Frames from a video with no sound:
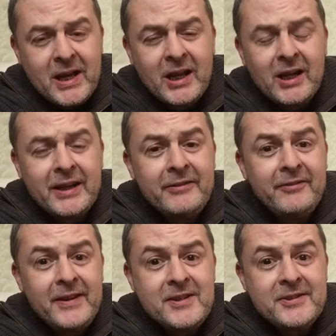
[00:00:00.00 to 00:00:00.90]

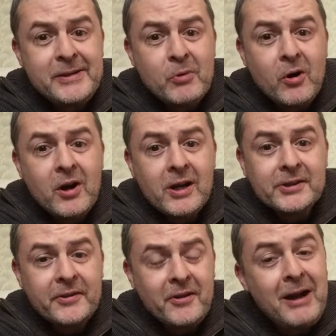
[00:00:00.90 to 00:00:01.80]
Infinity War.
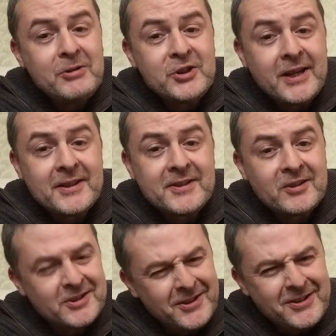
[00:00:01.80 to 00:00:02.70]
So I thought I would check this out,
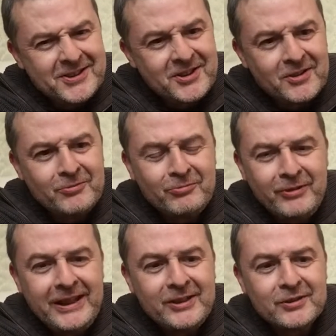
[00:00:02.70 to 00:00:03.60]
because I know this has gotten
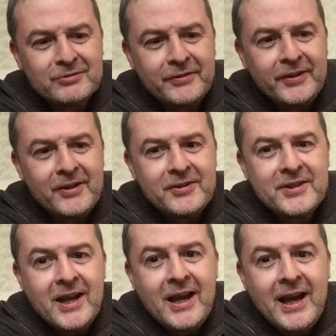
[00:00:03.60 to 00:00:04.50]
really good
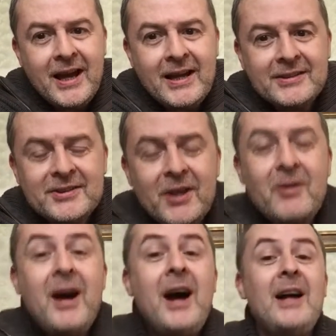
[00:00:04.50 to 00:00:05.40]
reviews. And
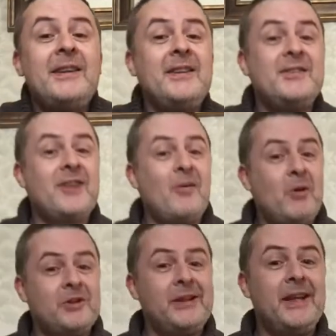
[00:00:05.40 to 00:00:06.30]
so I did start
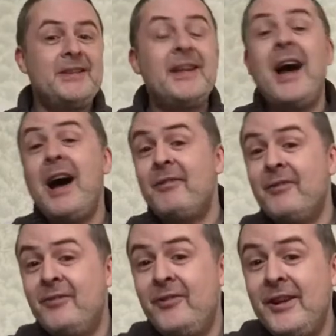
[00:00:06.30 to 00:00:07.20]
watching yesterday,
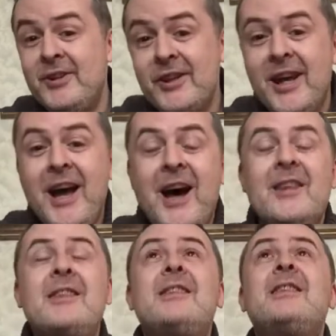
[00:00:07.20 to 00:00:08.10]
haven't finished it.
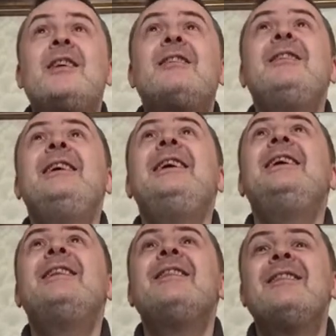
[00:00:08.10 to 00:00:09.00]

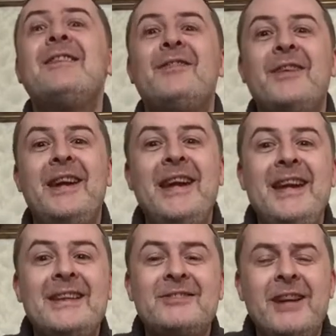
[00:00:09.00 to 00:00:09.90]
Thoroughly love it.
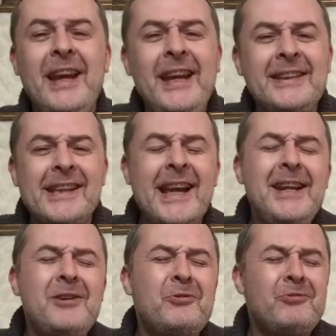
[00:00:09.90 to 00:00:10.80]
It is great. He's
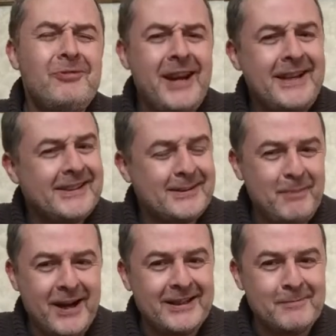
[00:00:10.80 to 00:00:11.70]
a great
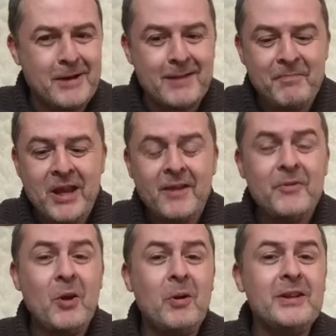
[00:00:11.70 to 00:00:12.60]
Spider-Man.
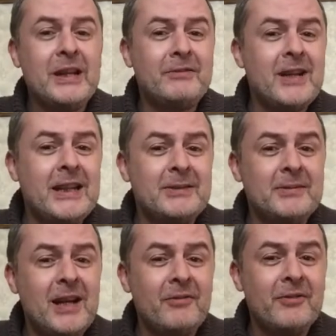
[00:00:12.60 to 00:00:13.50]
No wonder they've tied him
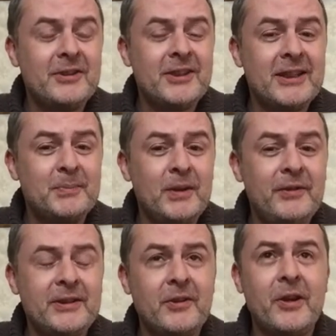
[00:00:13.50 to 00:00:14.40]
down for 6
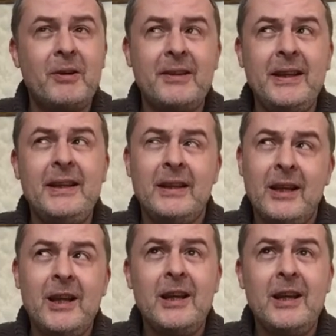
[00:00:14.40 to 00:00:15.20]
movies. Although I think,